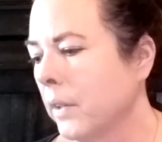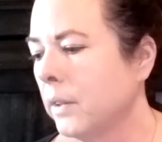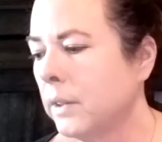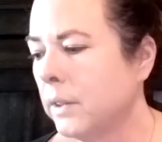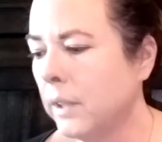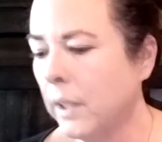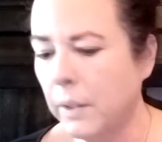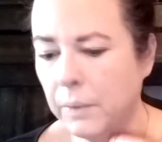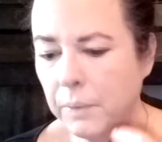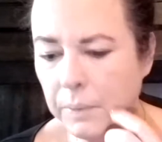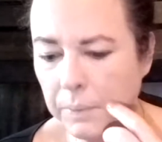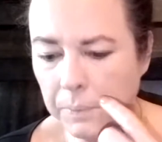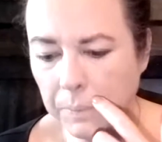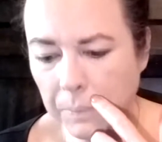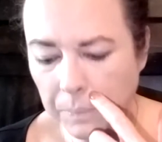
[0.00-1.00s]
So,
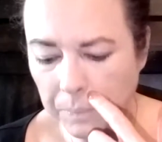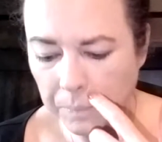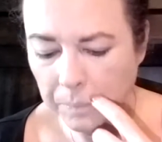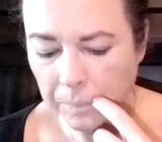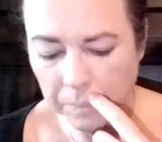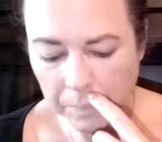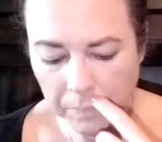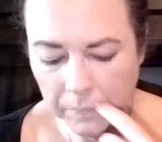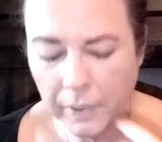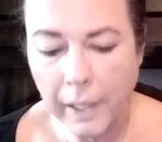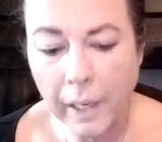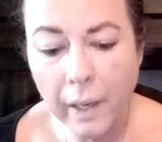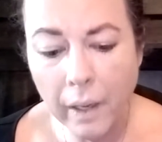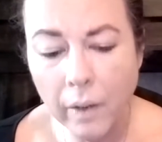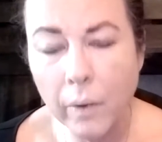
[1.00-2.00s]

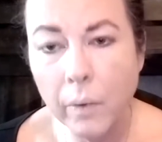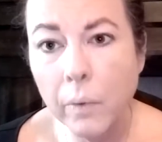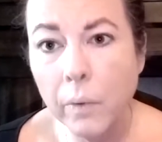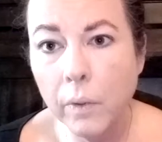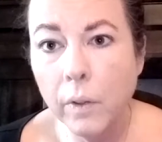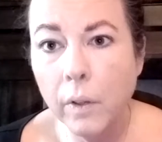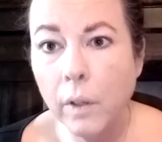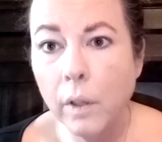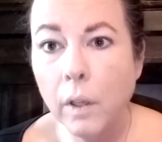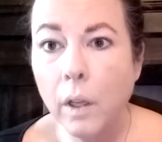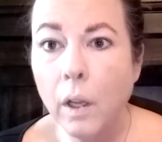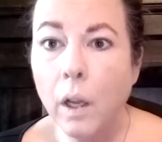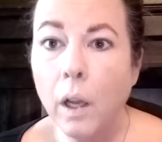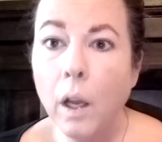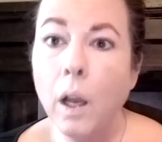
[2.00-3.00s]
now
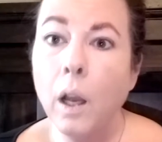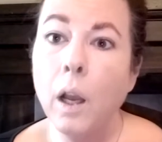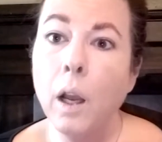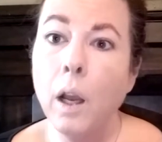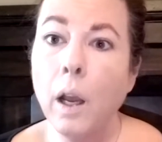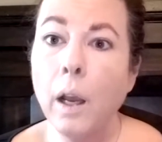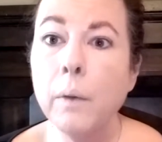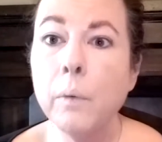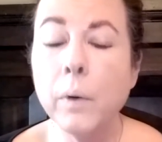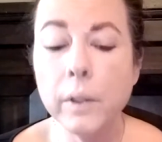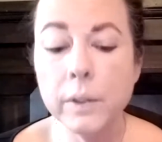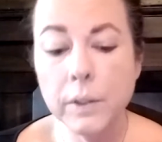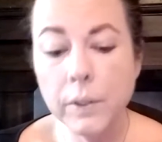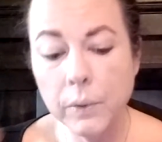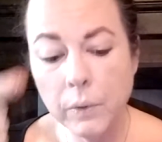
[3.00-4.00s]
I
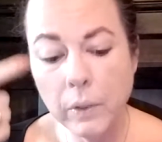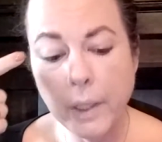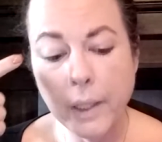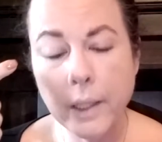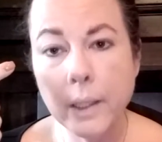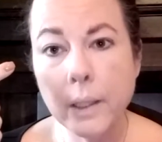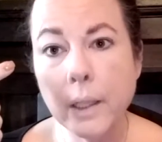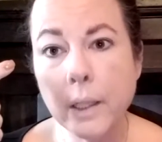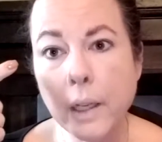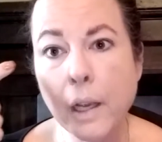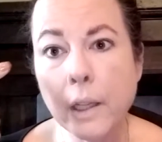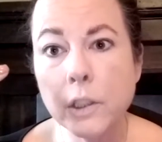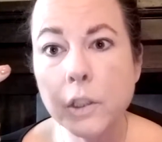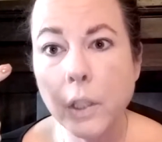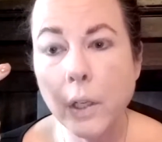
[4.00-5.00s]
want to lay in an
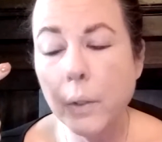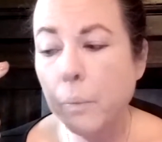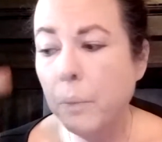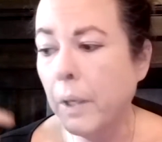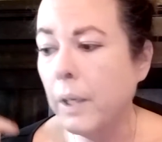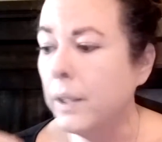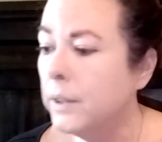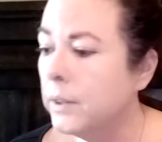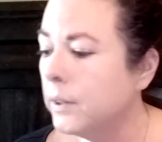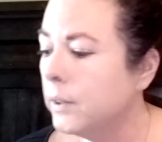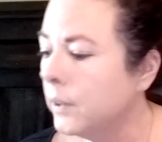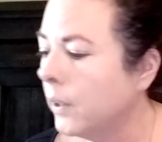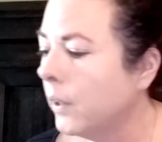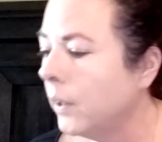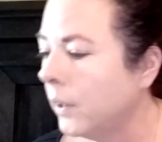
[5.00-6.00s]
eyeshadow
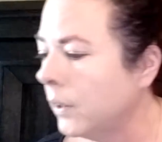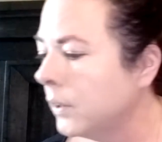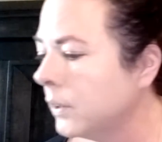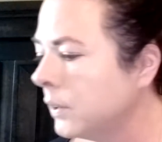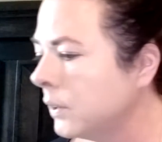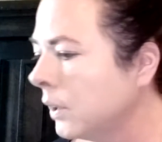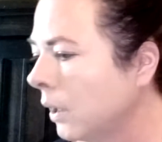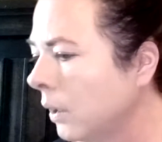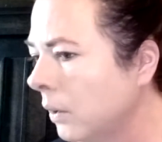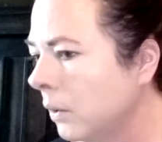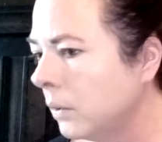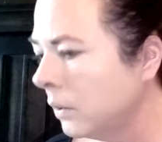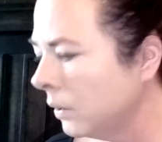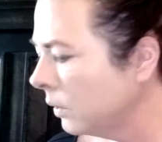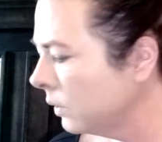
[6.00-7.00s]
base.
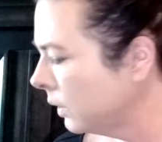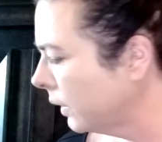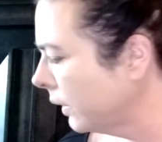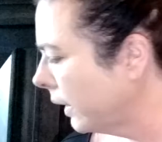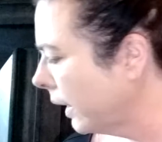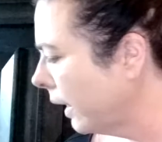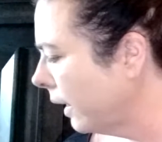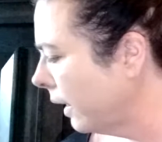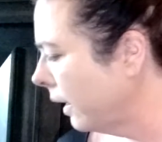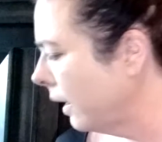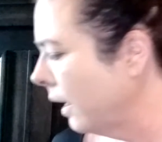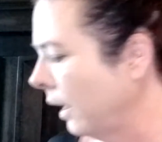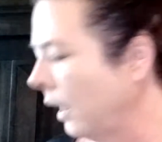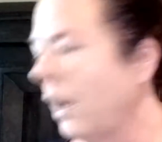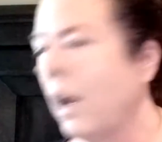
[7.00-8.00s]
So, today
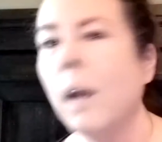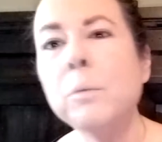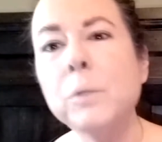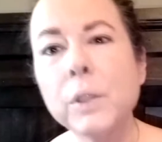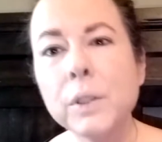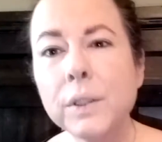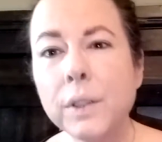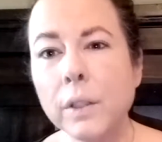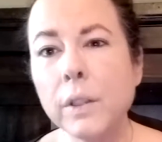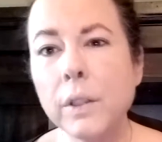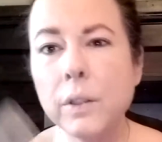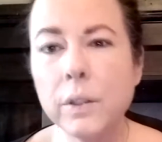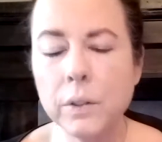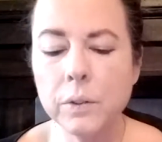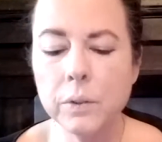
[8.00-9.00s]
I'm just going to
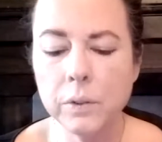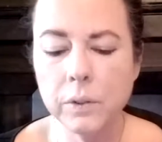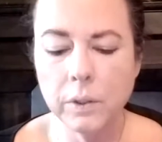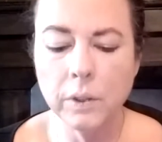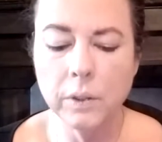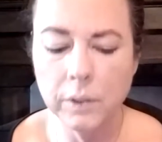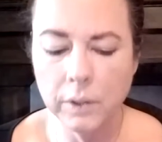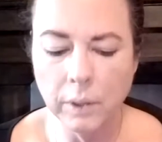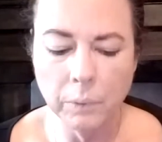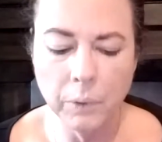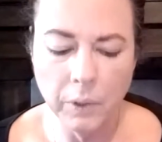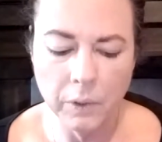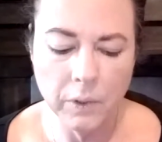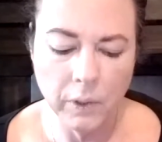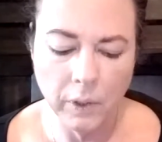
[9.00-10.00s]
use some
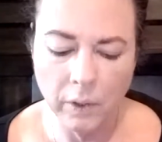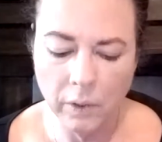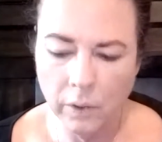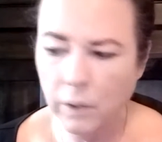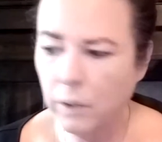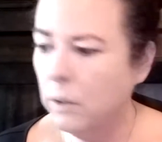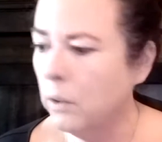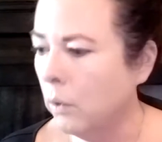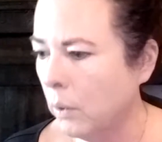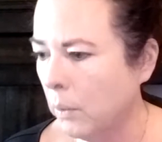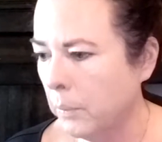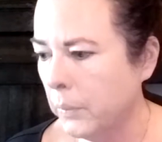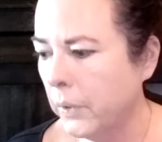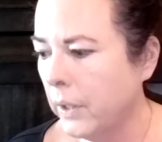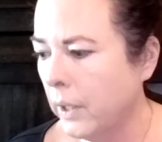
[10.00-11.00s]
concealer.
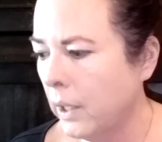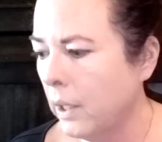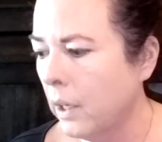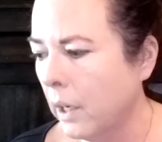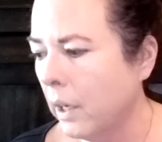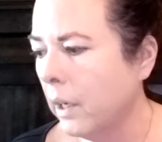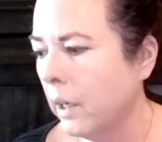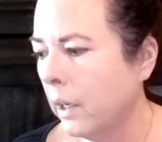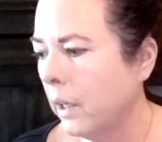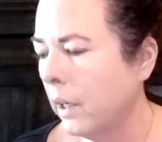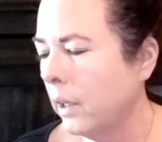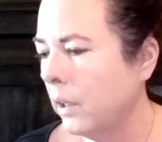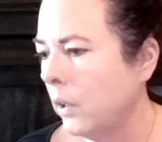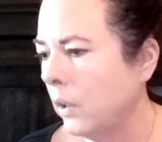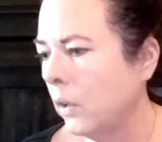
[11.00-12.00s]
Normally I
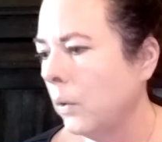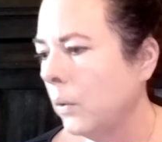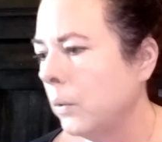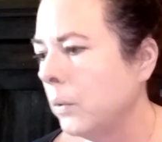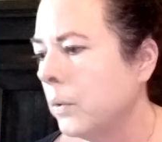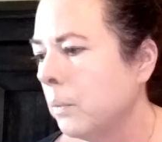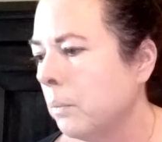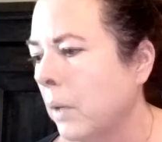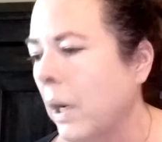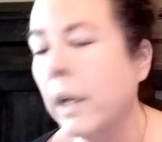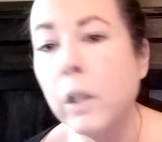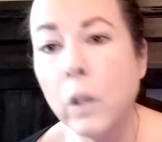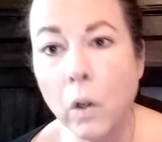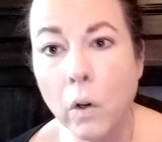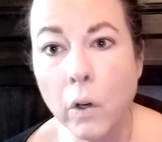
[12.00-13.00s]
use my
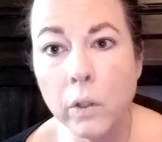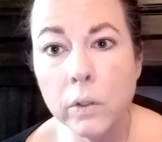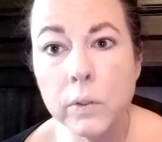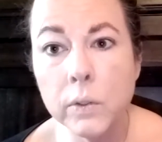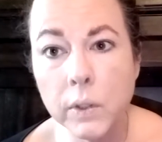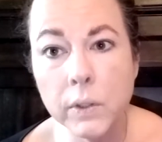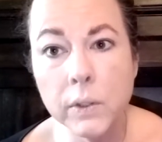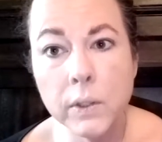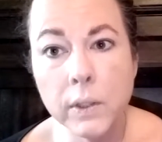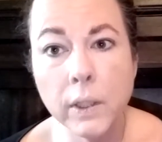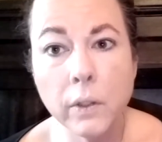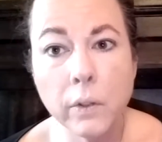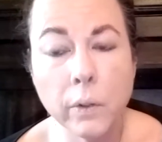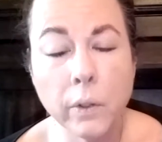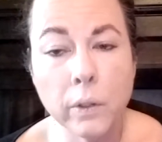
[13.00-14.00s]
NARS
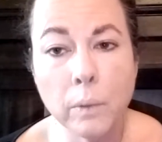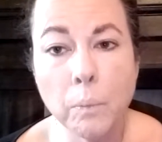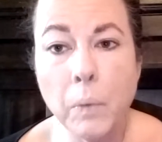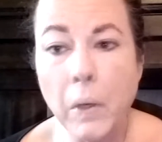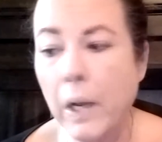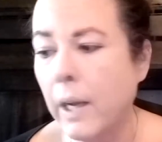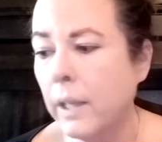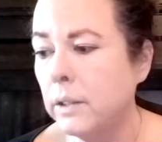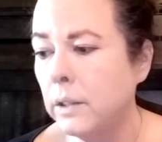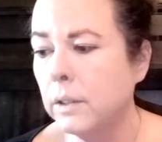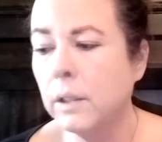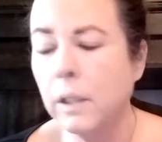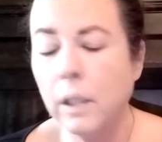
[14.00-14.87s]
concealer in the pot.